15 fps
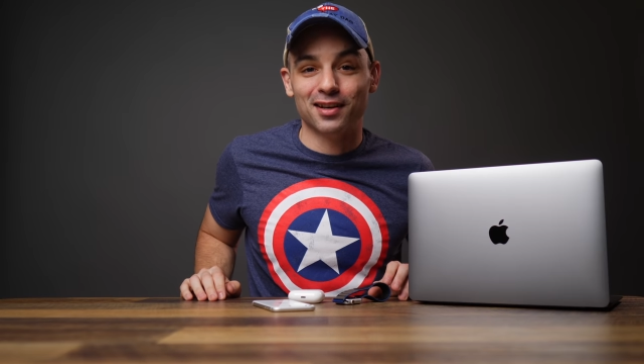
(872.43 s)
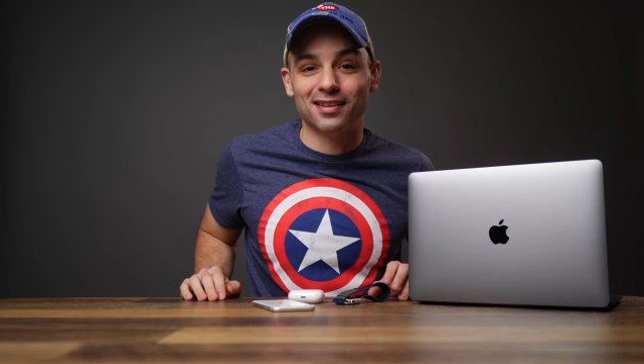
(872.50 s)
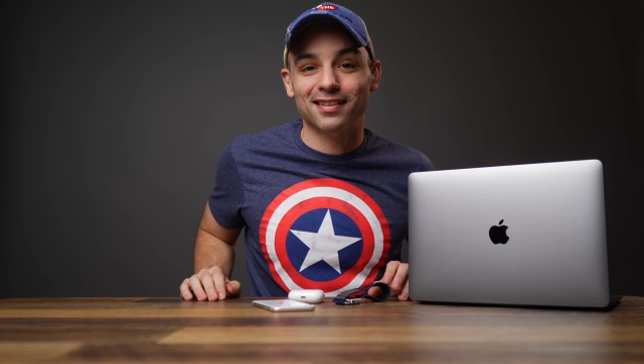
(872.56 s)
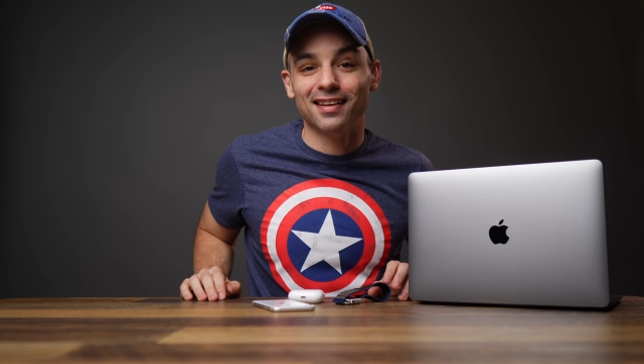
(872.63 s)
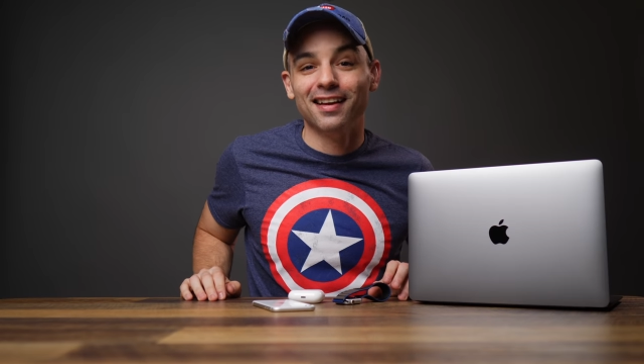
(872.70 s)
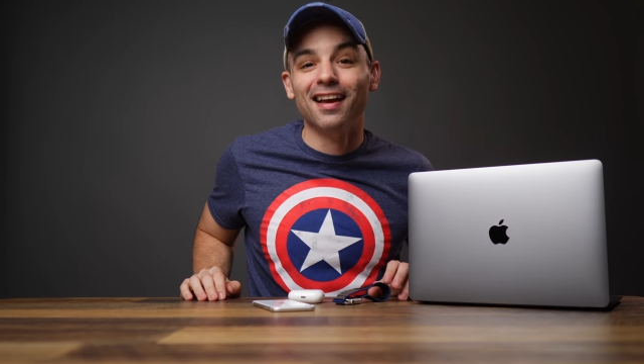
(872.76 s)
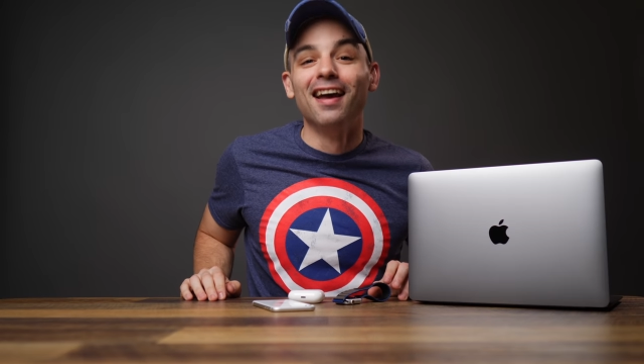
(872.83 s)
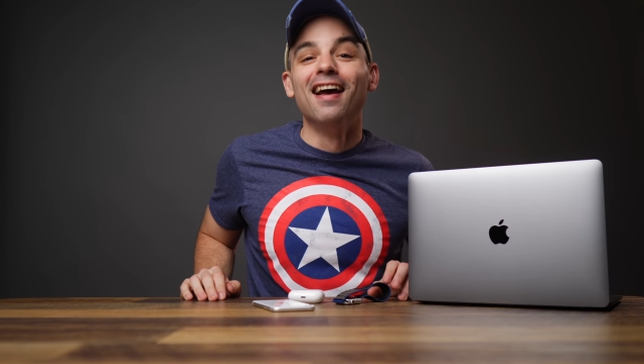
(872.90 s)
it.
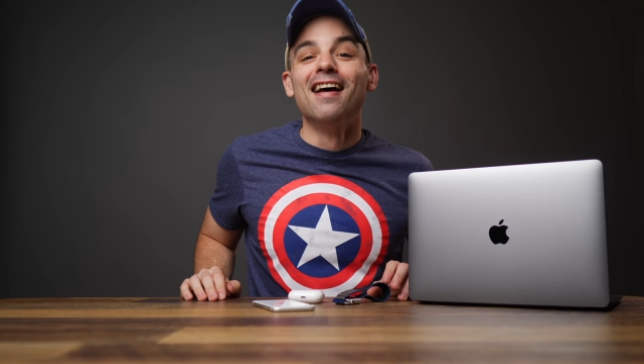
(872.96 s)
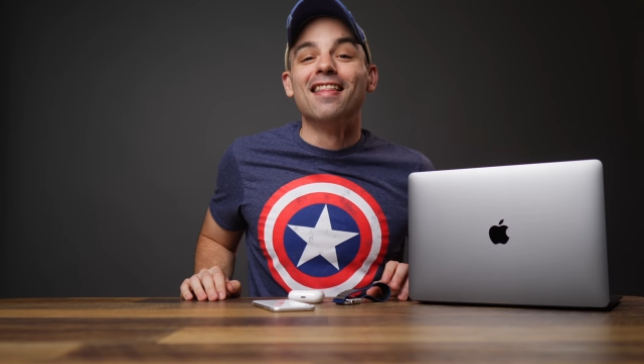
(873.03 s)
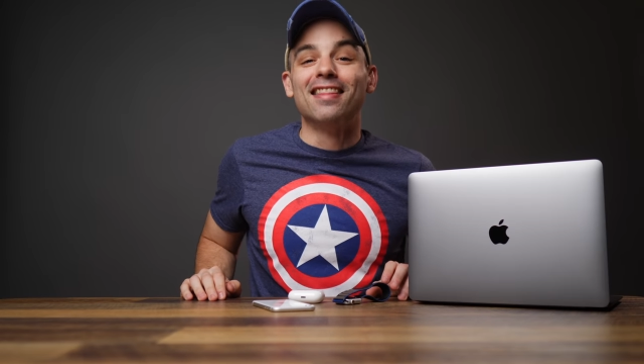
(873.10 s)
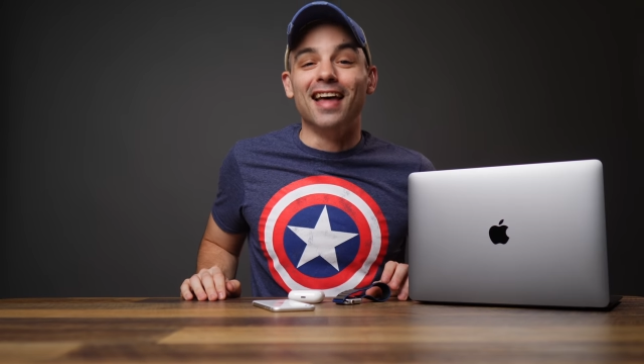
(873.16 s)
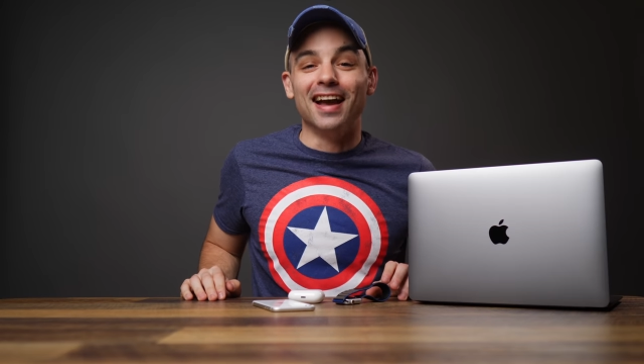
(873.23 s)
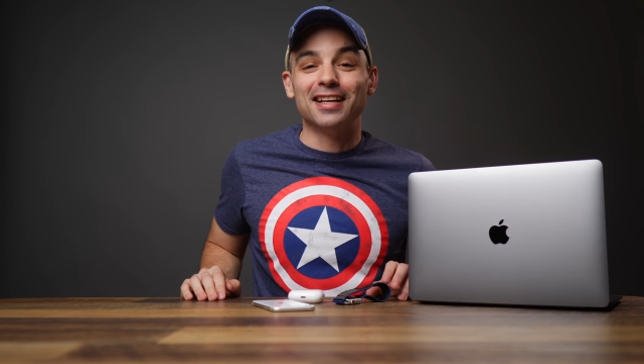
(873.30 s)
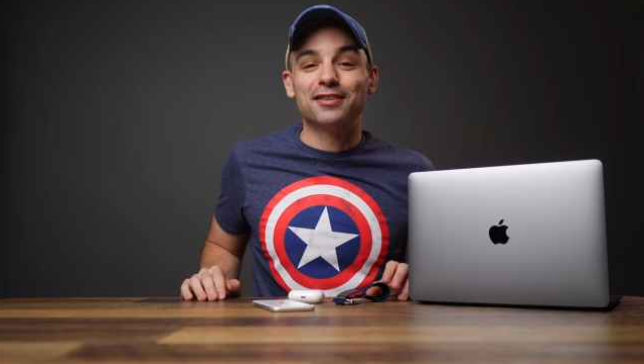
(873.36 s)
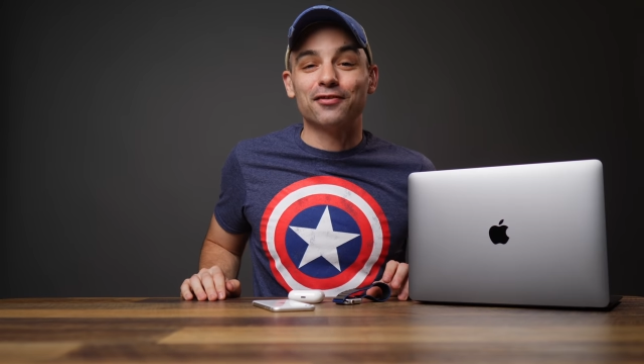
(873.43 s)

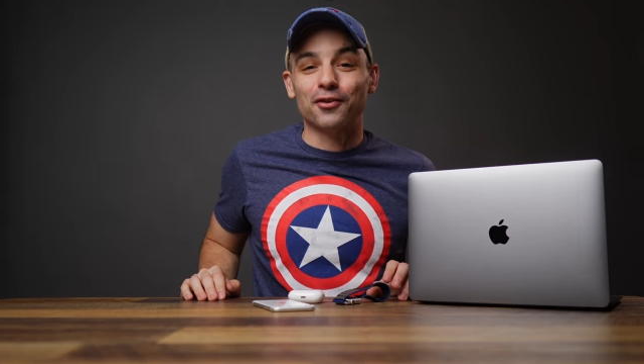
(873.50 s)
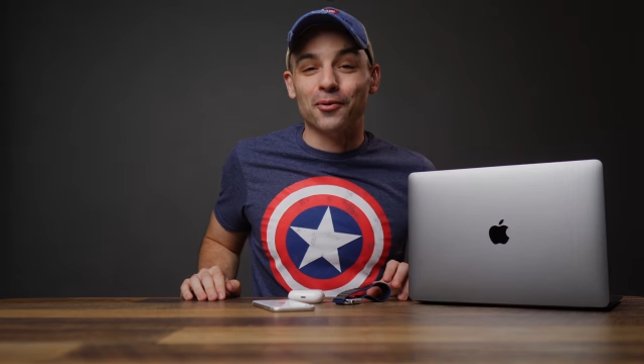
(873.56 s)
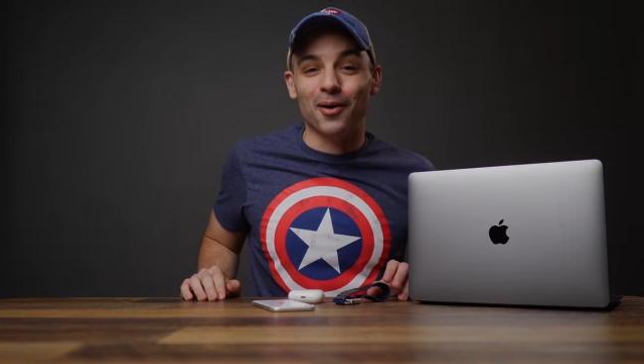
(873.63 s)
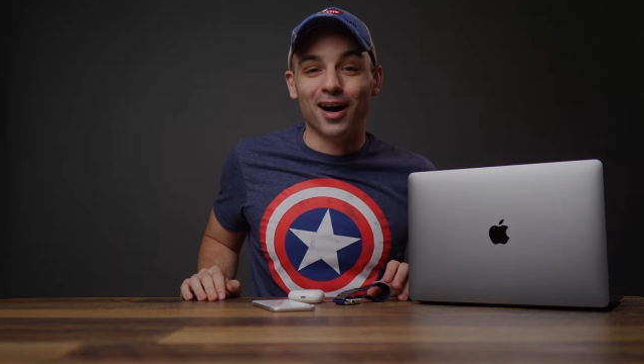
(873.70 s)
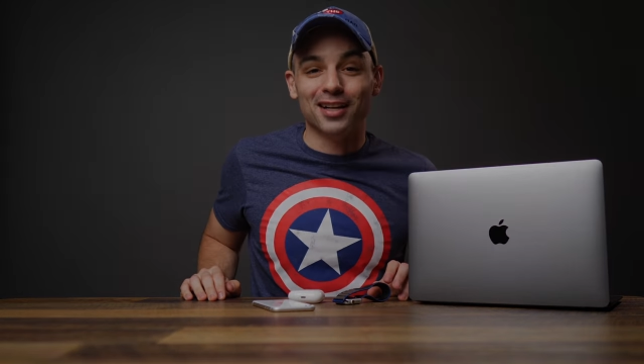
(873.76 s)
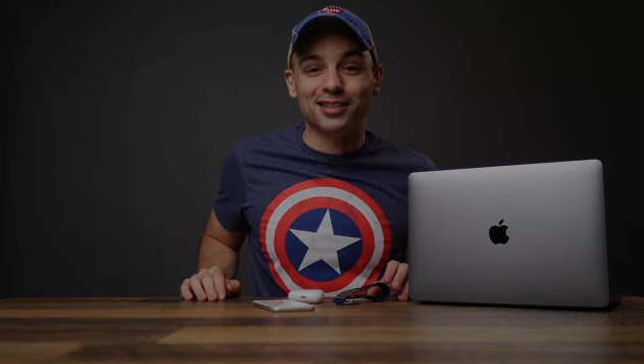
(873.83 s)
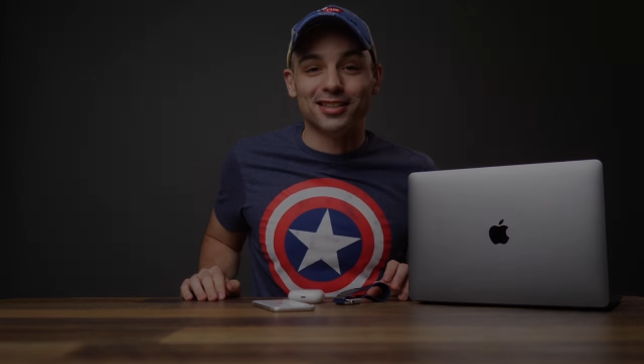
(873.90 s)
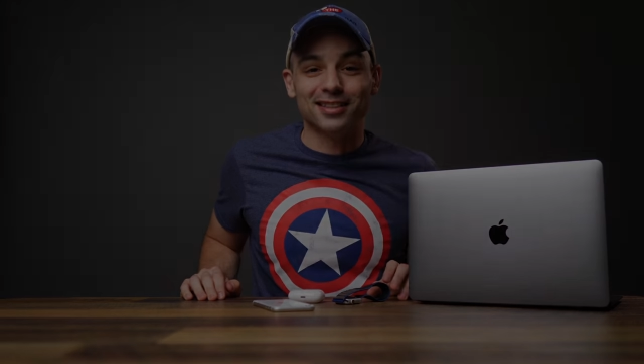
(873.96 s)
Thanks for
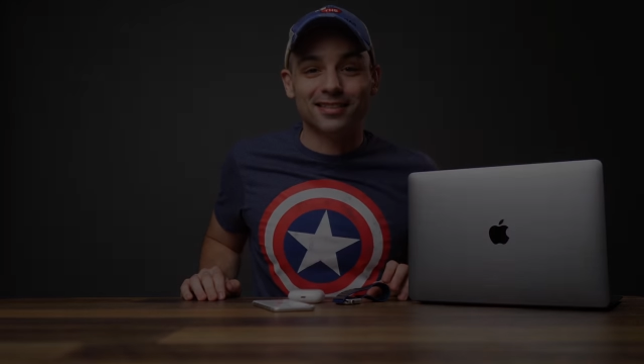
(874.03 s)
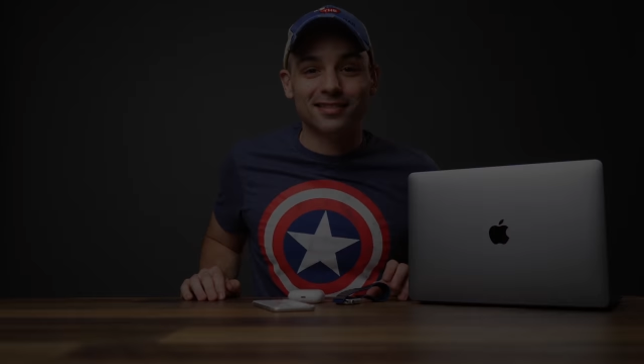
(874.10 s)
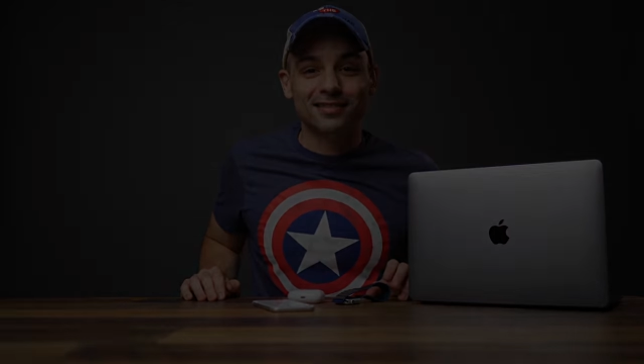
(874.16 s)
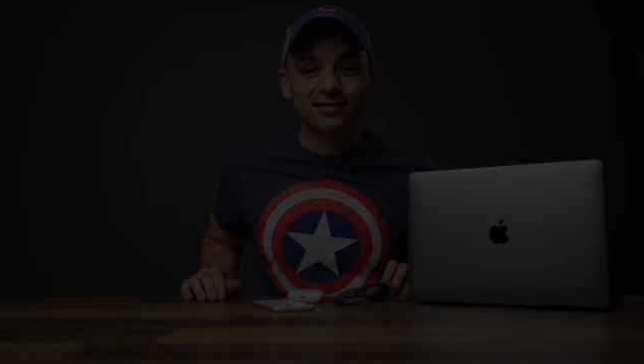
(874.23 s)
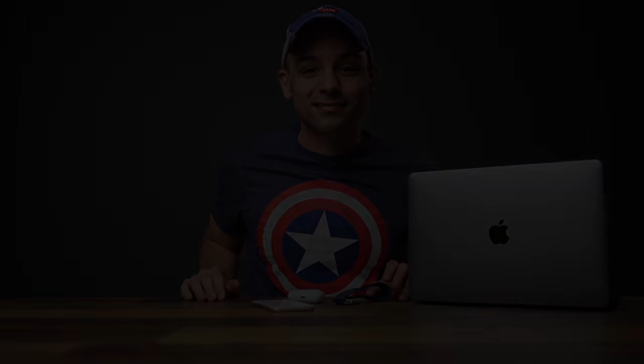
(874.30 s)
watching.